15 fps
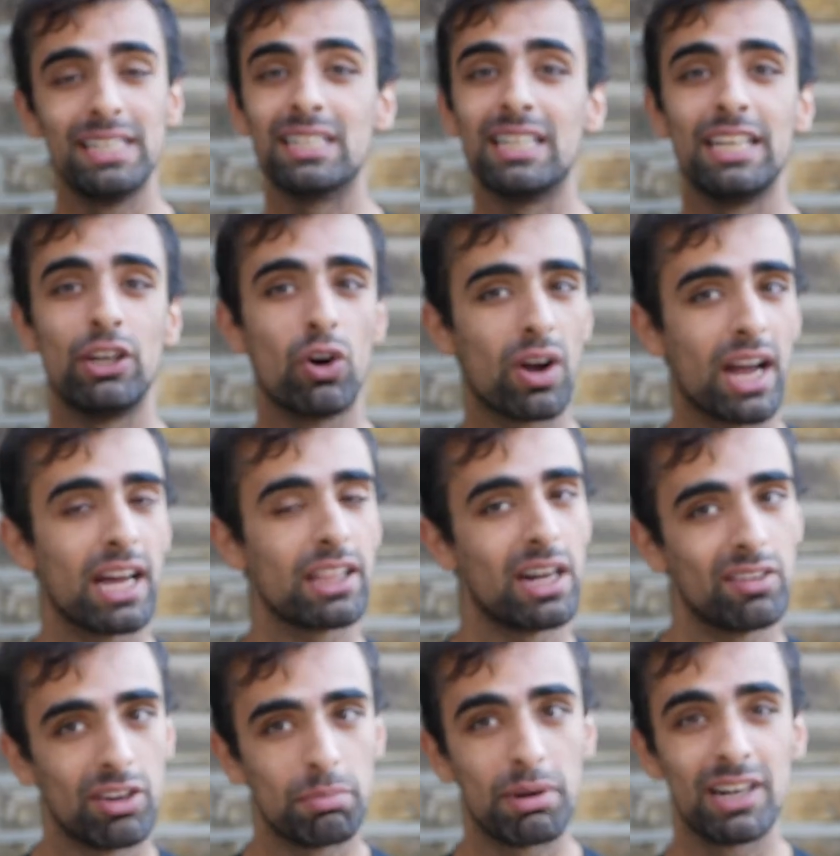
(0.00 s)
easily knock out the
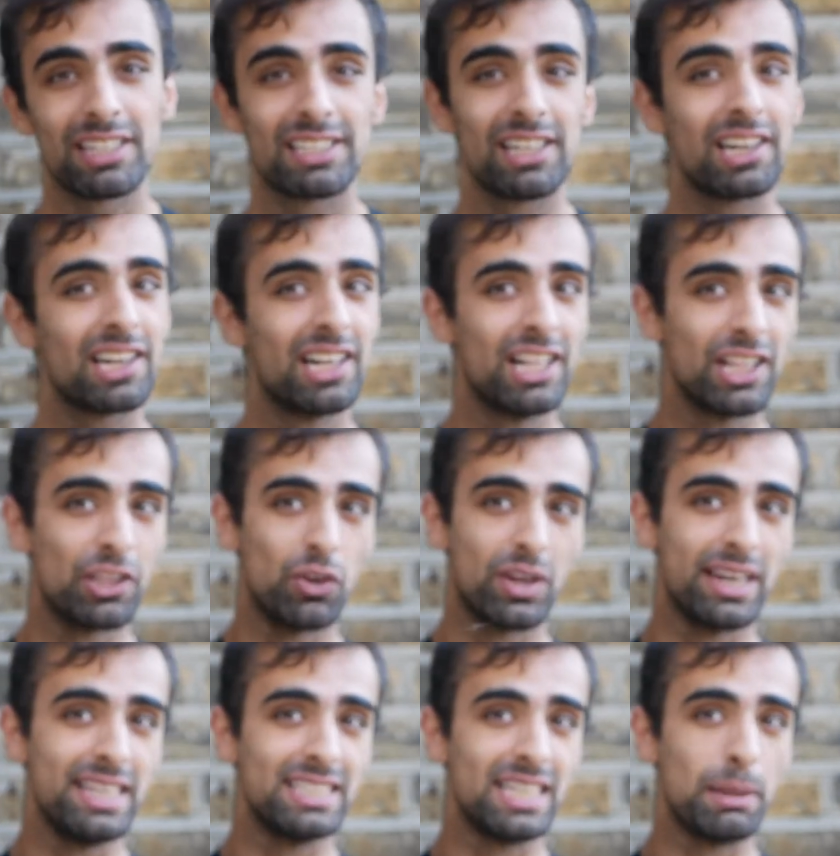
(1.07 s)
other person, you
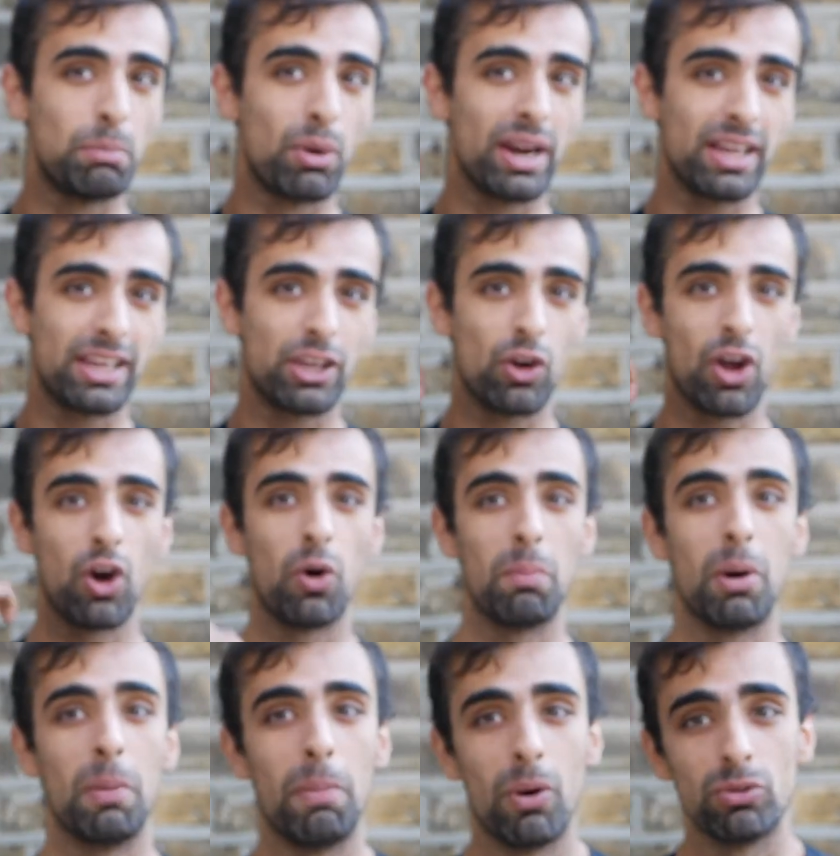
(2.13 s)
can easily break your
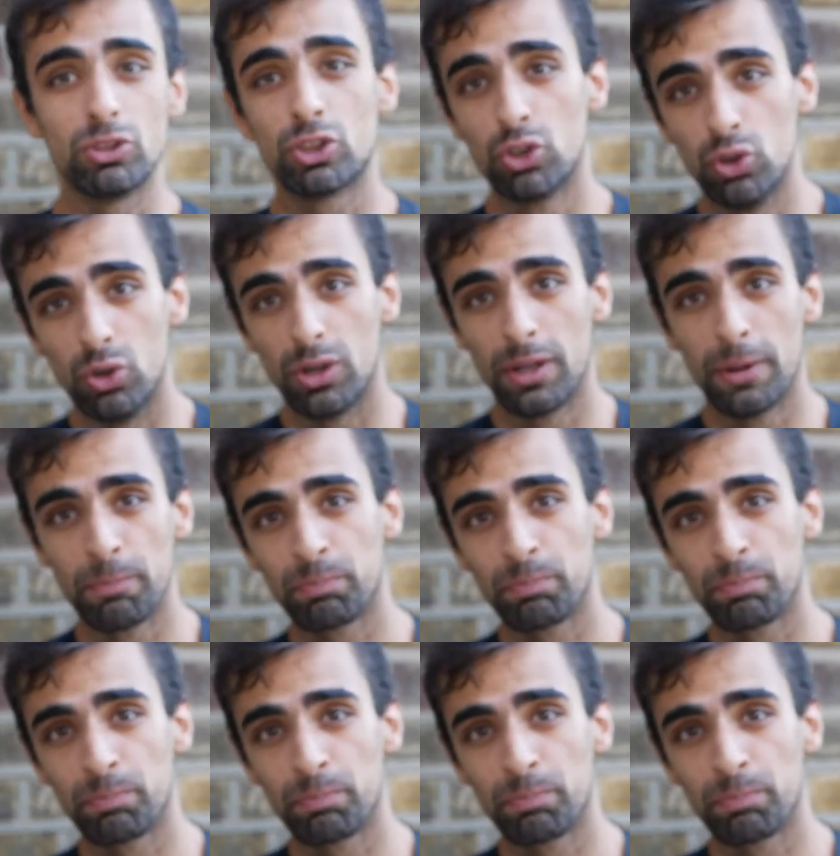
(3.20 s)
elbow bone too.